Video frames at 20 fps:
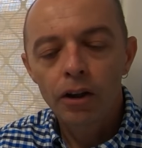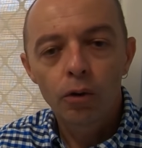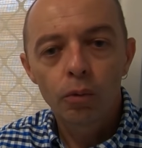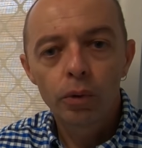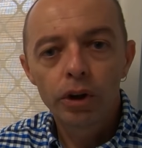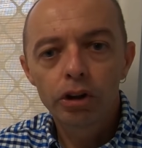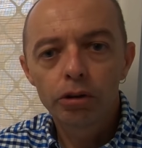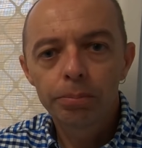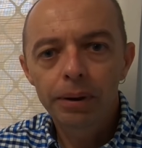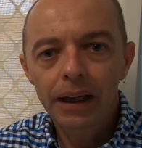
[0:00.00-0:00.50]

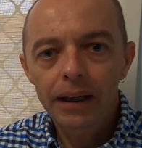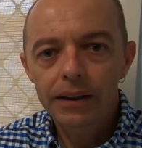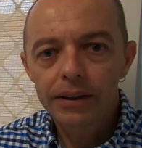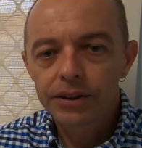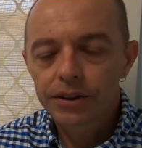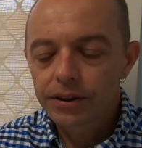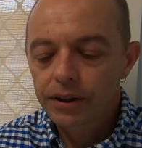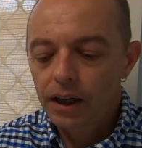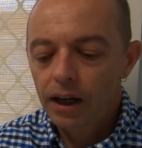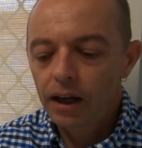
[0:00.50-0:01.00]

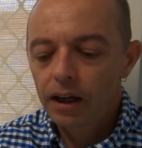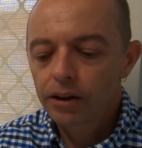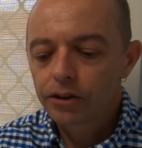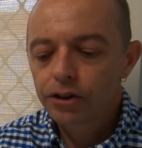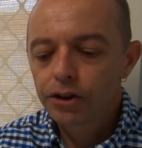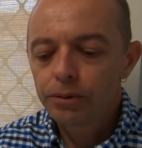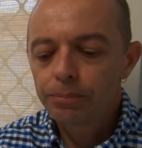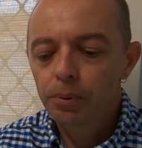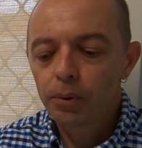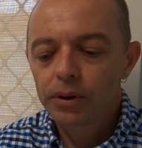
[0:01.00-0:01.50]
Wheelbase
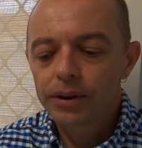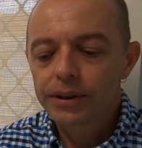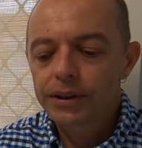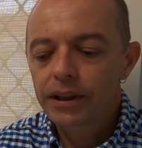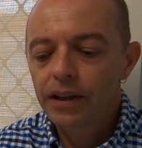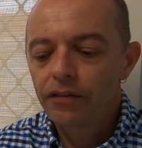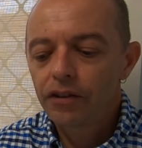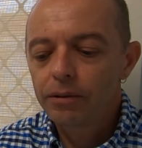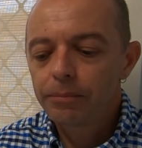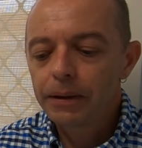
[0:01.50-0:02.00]

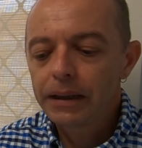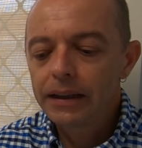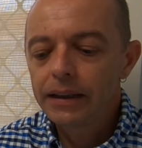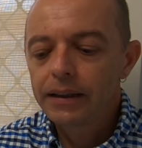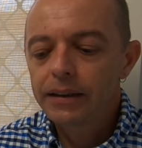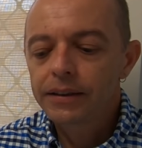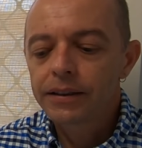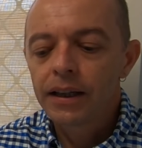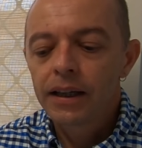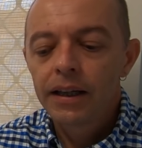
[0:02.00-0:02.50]
2.7
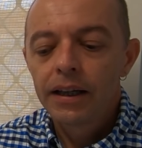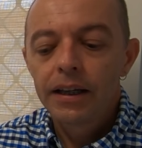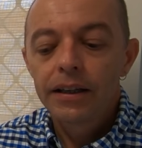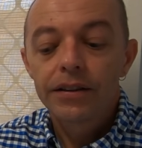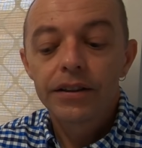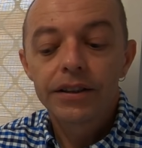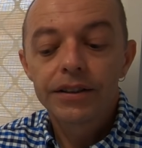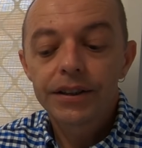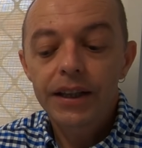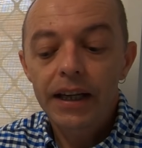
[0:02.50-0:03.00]
metres,
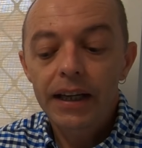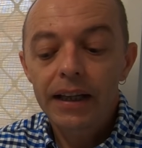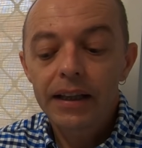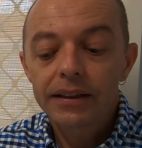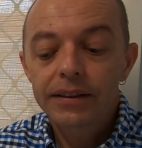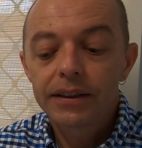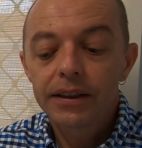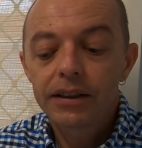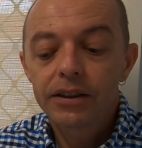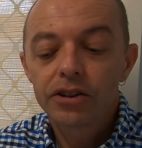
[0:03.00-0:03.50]
the
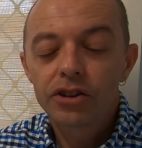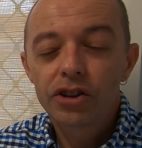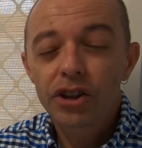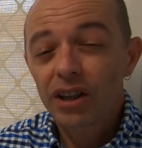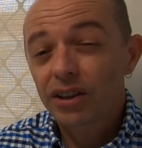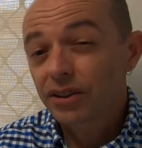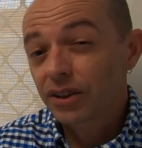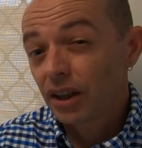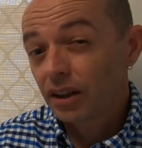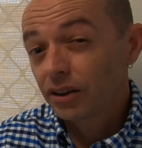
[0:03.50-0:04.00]
ZS is
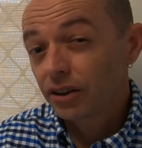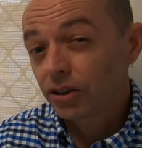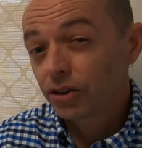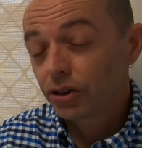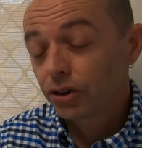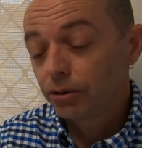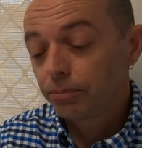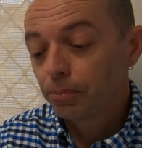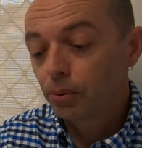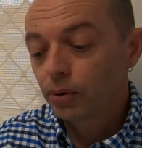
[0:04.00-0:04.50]
just under
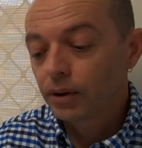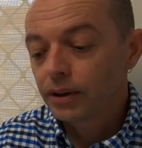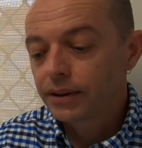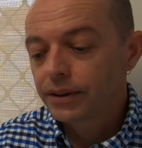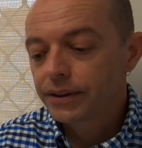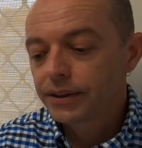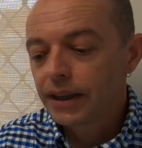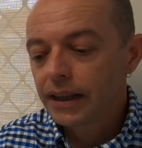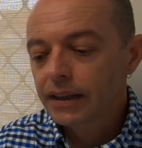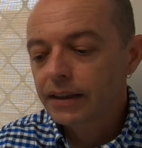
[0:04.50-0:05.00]

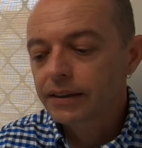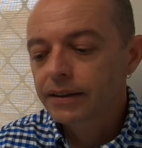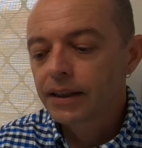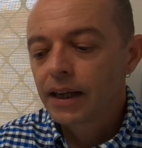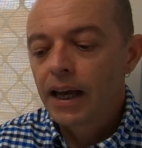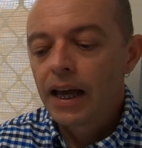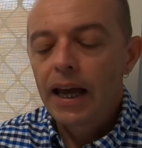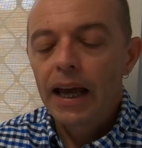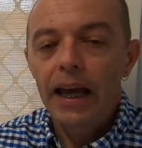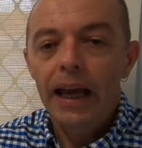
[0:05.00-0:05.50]
2.6
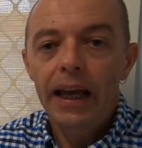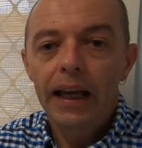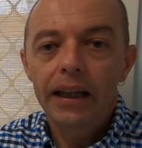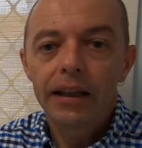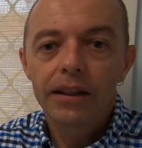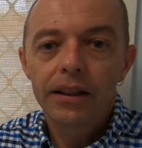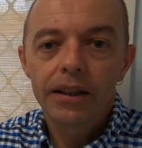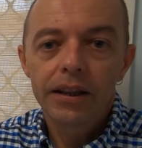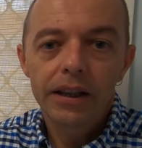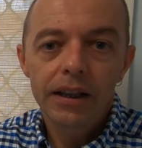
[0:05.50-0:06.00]

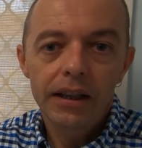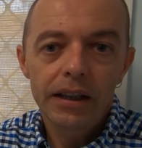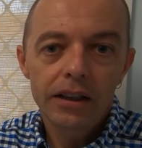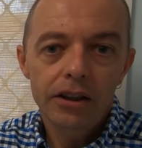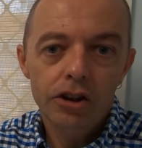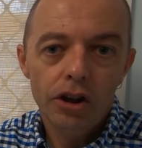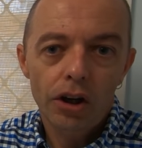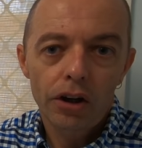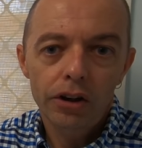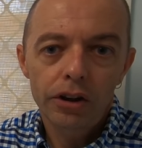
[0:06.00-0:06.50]
and the
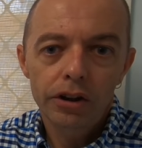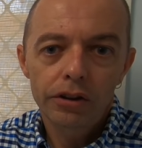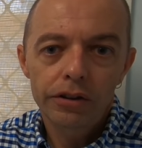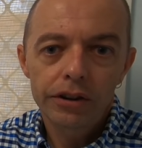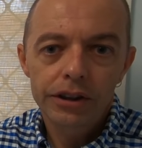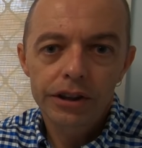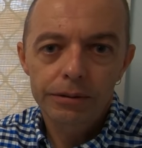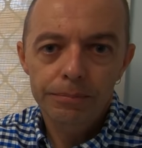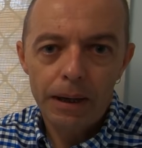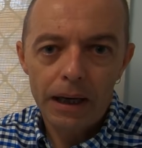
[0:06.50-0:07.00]
Kona
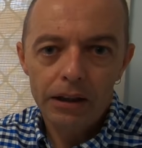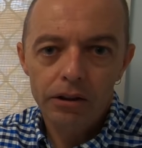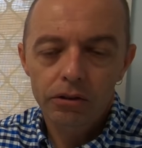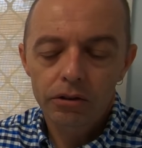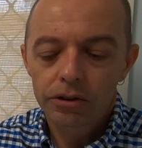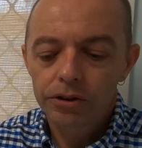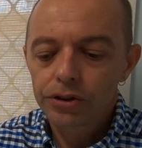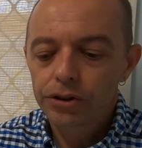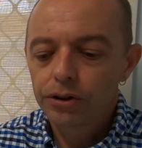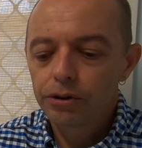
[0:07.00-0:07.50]
is smack
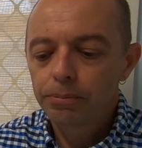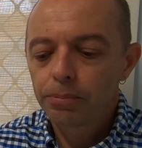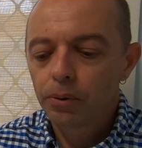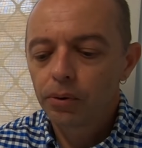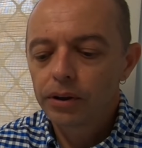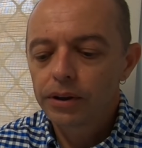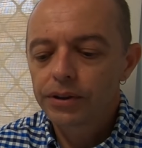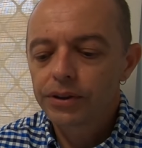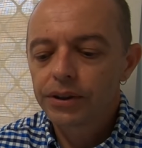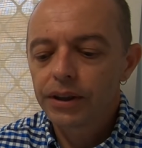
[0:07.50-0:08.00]
on
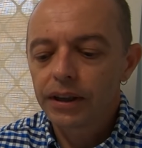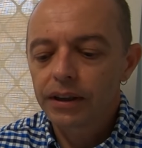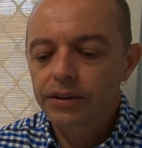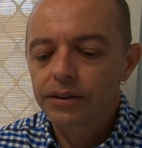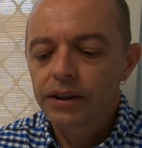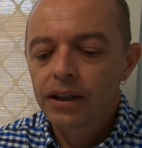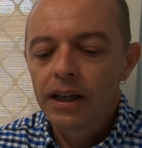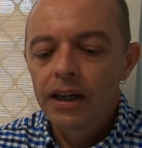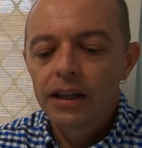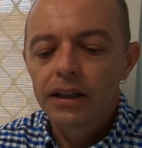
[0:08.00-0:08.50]

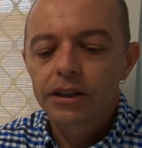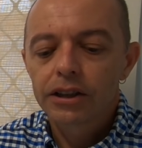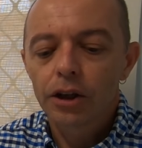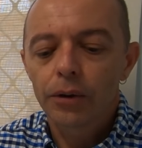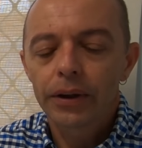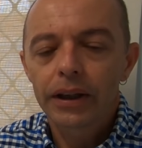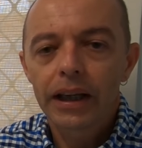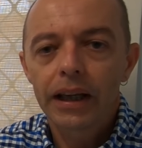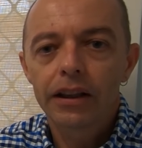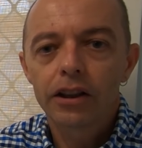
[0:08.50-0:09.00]
2.6. So
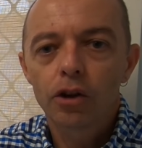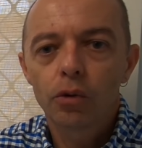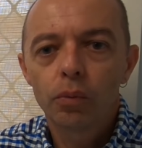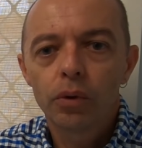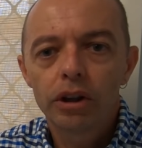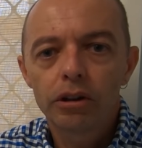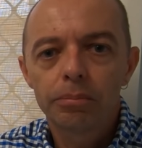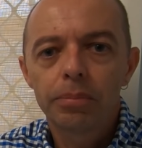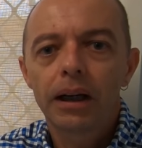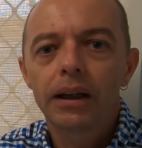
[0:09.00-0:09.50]
again, the
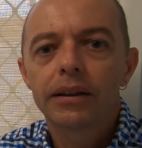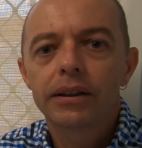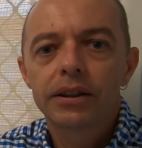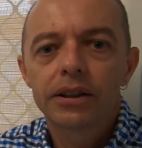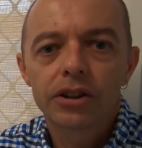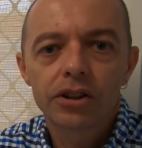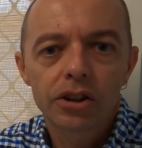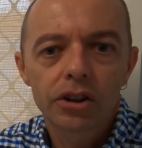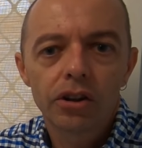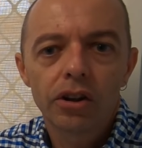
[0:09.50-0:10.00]
wheelbase
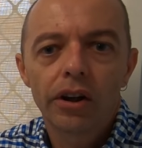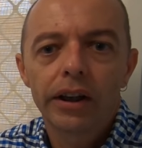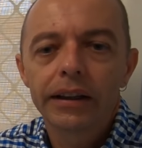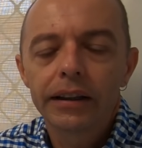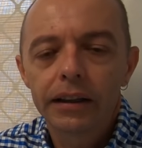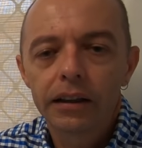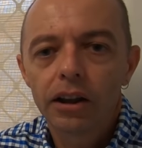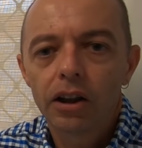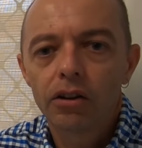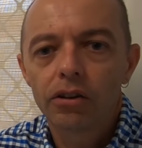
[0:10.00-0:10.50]
is
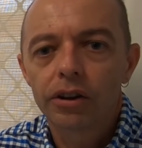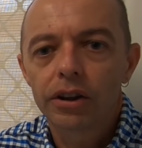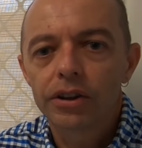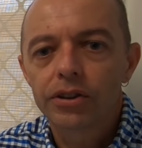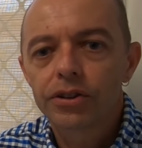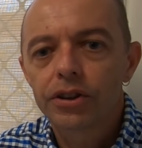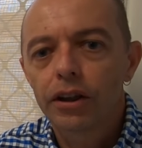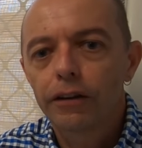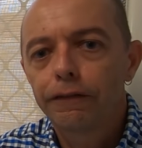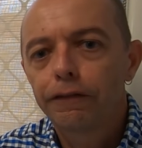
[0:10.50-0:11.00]
slightly longer.
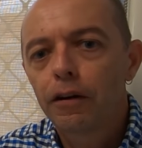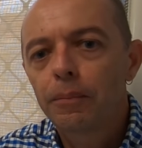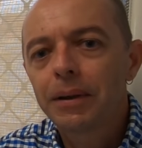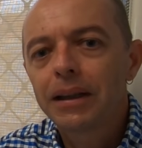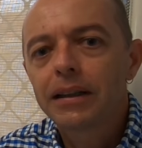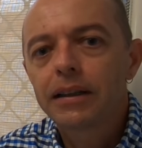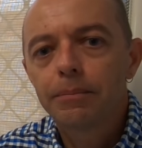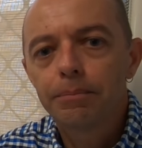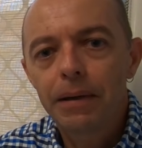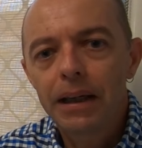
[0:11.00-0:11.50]
So from a
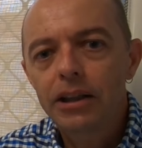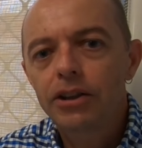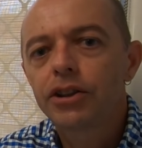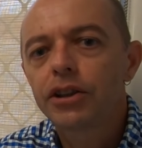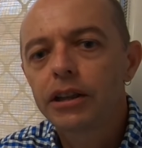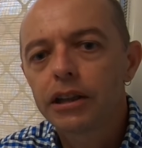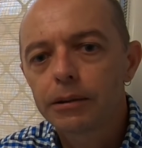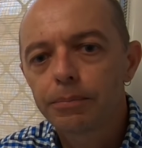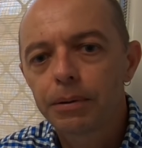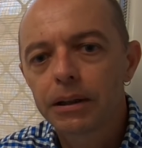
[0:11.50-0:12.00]

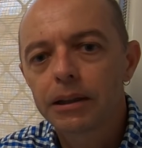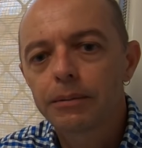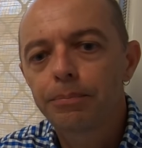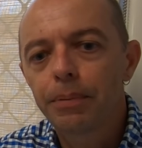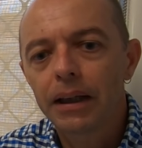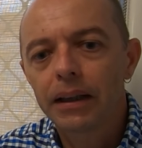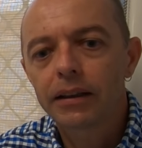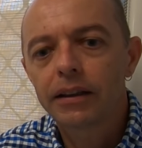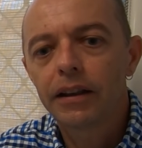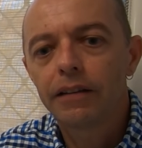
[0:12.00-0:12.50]
dimensions
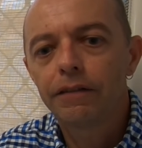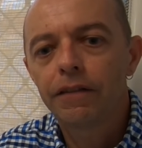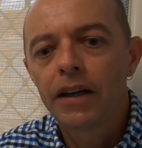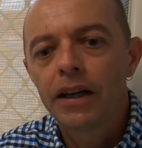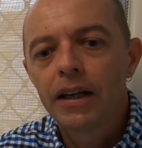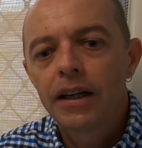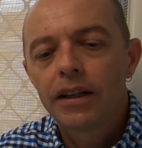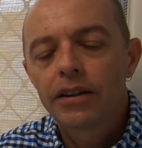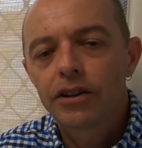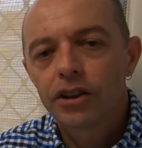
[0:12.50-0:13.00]
perspective,
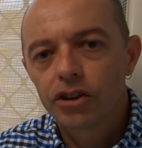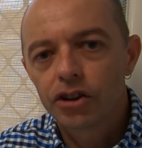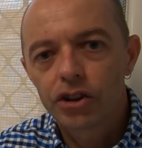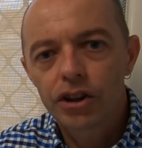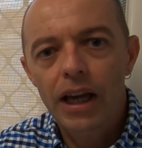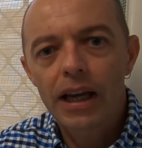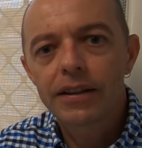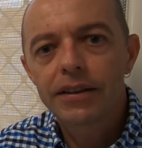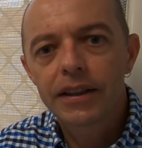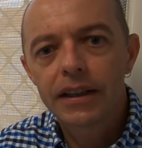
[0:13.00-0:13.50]
the
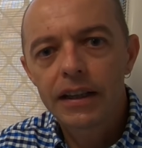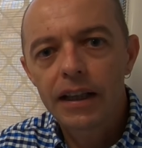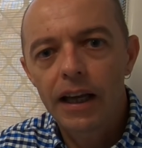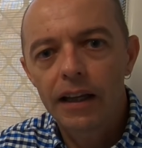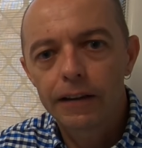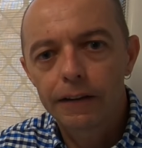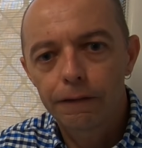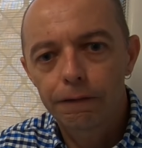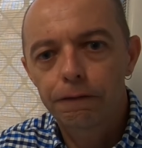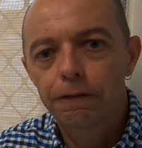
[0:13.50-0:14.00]
chassis
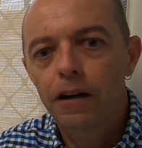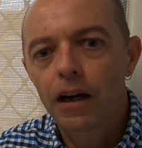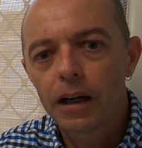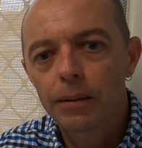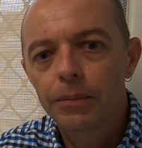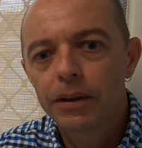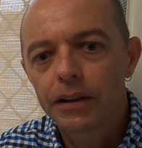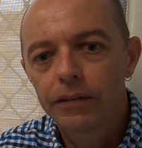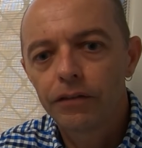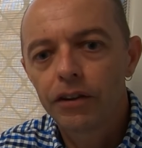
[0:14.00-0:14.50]
and the
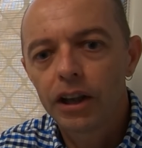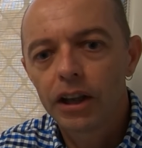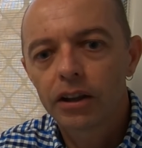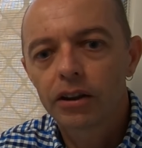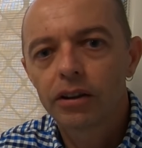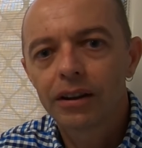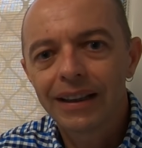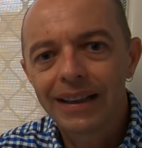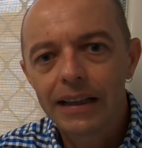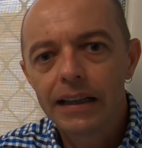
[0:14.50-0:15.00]
frame of the
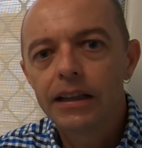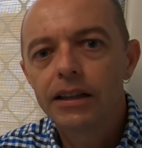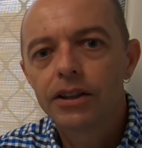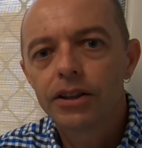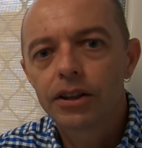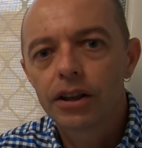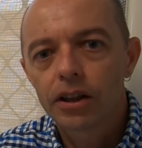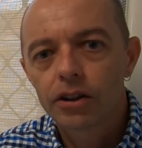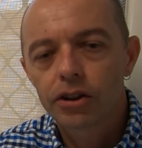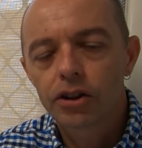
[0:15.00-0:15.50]
vehicle
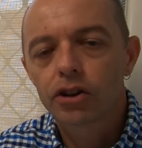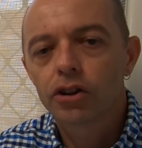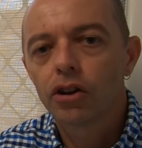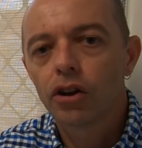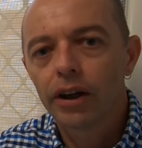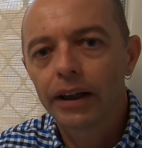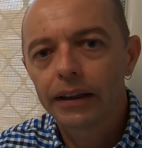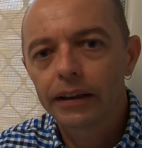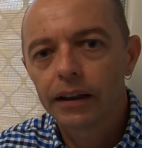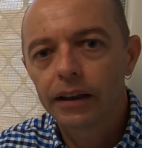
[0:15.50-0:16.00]
is
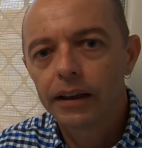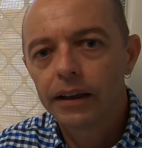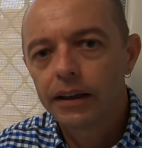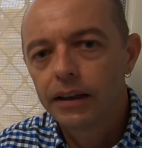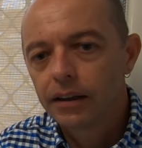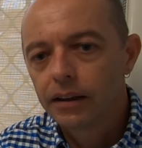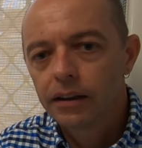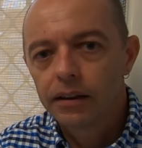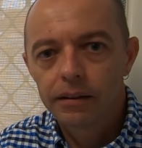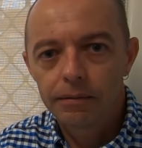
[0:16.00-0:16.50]
slightly
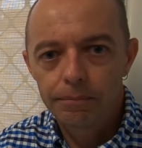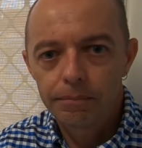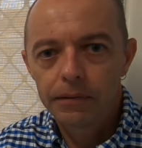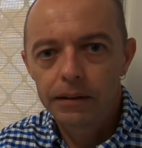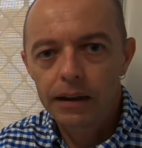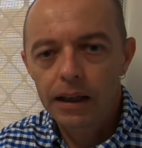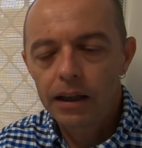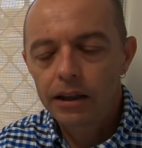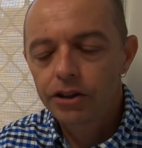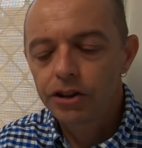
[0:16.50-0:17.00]

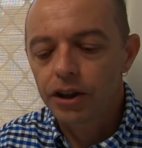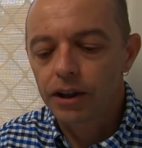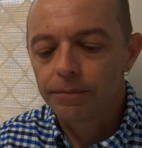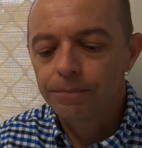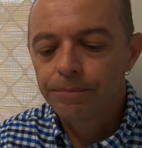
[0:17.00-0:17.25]
larger.